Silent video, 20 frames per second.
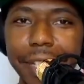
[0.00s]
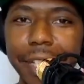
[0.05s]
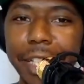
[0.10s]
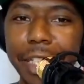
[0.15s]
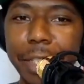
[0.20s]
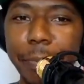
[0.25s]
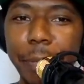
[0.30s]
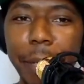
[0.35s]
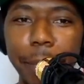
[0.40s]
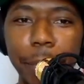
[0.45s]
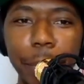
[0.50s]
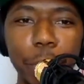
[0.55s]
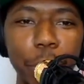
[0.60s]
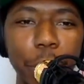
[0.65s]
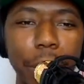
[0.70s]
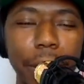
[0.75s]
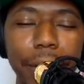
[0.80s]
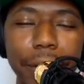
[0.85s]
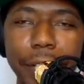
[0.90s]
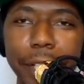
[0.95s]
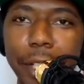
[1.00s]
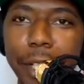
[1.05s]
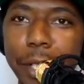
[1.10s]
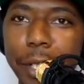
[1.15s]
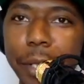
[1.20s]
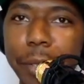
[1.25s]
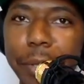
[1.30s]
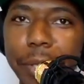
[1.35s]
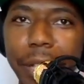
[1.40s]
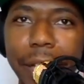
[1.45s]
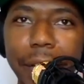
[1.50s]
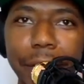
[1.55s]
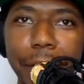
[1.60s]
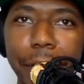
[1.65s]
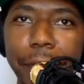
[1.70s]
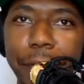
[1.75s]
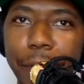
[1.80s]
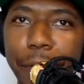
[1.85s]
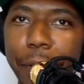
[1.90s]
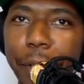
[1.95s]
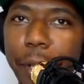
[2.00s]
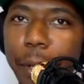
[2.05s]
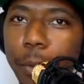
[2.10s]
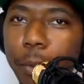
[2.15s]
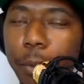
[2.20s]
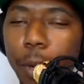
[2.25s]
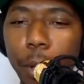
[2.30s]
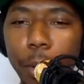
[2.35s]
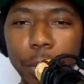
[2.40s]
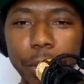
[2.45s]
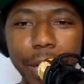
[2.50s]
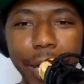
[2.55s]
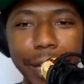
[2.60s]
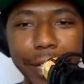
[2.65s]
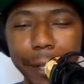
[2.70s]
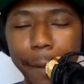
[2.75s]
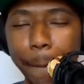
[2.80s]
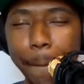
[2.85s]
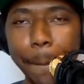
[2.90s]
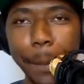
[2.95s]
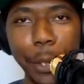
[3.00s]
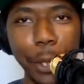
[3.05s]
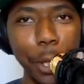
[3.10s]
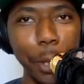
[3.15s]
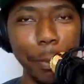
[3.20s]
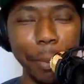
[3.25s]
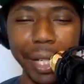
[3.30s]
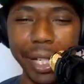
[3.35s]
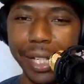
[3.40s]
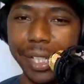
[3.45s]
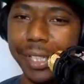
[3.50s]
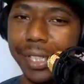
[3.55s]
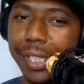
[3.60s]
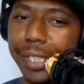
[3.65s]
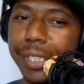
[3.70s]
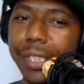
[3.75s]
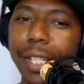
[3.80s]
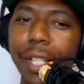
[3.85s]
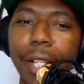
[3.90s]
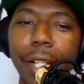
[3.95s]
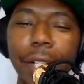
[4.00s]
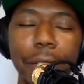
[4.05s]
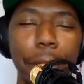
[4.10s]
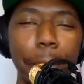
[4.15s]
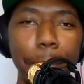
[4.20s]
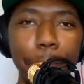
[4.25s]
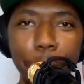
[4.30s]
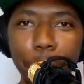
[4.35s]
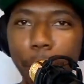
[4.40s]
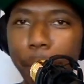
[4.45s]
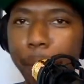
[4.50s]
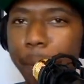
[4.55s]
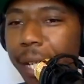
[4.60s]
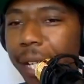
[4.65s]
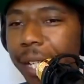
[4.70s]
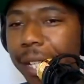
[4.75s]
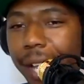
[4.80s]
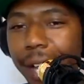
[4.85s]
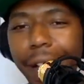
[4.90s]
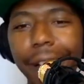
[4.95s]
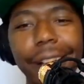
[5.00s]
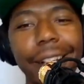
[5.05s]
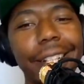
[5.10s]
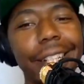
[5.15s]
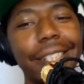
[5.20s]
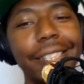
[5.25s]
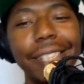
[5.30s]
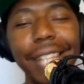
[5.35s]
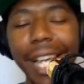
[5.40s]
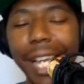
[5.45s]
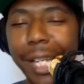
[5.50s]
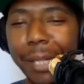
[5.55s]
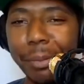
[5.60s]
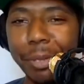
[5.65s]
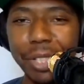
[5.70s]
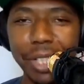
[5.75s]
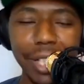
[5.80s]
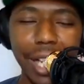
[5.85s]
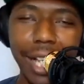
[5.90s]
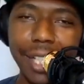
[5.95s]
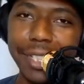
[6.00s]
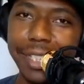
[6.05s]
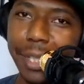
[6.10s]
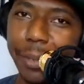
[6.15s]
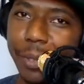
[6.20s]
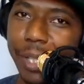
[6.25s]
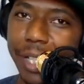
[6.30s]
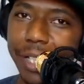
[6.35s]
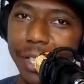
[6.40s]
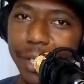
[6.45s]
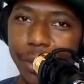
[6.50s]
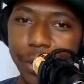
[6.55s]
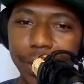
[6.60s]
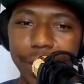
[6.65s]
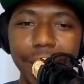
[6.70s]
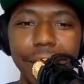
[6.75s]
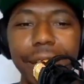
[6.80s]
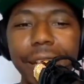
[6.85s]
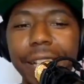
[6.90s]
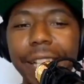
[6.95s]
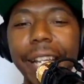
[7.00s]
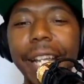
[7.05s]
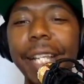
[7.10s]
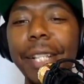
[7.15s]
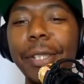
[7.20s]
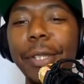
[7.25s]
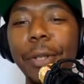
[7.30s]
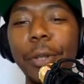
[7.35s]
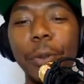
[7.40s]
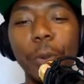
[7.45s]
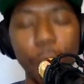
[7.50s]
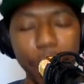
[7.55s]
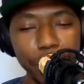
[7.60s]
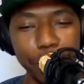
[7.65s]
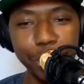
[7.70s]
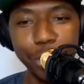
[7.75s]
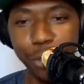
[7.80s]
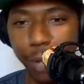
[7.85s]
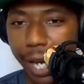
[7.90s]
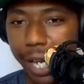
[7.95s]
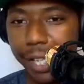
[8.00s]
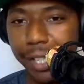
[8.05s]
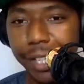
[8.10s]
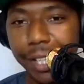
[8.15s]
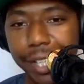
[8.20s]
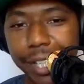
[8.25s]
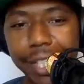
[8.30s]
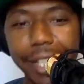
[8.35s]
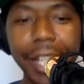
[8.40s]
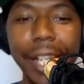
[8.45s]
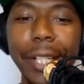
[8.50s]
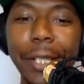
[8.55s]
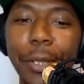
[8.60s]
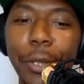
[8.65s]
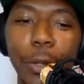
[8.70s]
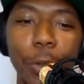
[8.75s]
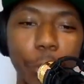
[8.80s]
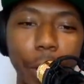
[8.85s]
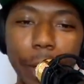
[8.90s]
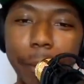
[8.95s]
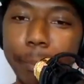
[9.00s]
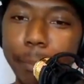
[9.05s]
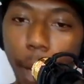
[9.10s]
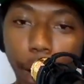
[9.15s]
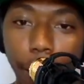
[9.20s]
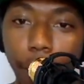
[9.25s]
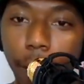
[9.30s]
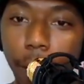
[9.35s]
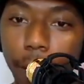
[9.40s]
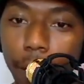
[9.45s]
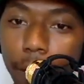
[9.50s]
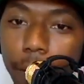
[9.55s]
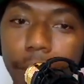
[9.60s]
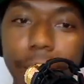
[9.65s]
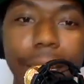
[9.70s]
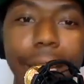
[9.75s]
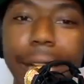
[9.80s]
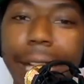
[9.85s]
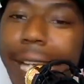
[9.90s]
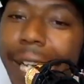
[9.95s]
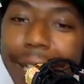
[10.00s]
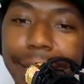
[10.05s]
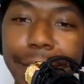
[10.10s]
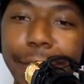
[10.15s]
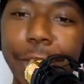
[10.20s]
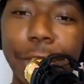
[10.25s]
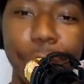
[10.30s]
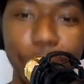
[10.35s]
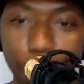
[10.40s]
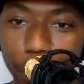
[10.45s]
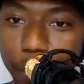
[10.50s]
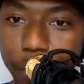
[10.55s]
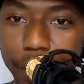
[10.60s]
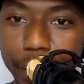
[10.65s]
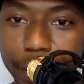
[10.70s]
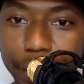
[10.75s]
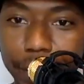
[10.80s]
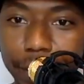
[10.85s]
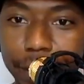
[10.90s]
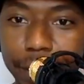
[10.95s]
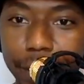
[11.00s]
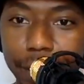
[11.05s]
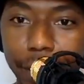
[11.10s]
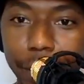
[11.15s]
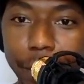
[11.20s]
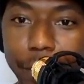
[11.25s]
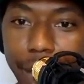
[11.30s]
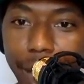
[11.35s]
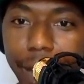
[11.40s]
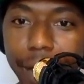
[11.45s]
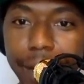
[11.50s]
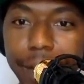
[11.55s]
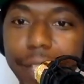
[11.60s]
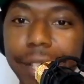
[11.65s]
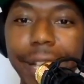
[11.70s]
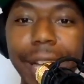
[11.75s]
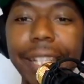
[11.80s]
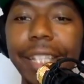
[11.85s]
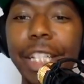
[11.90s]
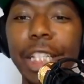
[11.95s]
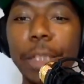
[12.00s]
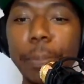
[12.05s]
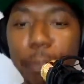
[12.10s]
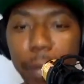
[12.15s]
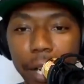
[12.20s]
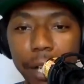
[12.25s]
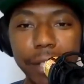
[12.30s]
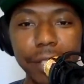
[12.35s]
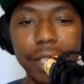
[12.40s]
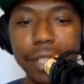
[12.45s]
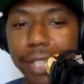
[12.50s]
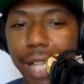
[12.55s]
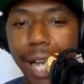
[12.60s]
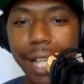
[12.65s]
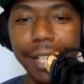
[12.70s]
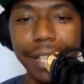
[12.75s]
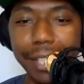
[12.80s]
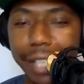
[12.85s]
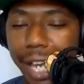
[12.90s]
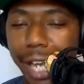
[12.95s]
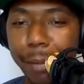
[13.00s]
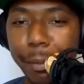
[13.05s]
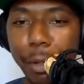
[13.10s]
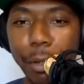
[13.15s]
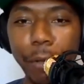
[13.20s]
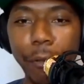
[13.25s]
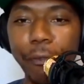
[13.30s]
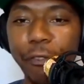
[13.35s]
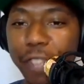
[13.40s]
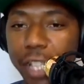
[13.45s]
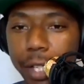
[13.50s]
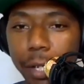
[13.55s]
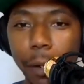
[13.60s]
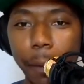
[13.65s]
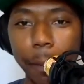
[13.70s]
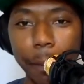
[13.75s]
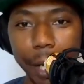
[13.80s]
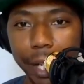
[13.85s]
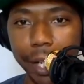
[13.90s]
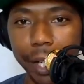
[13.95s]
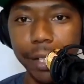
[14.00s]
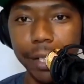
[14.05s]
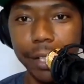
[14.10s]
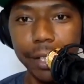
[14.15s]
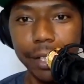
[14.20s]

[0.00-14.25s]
is people trying to kill Tingler for the rotate, the bullpen this, the bullpen that. The same shit I said with Andy Green. He ain't threw one strike. He ain't threw one ball. End of story. Okay? Let these players decide the game on the field, man.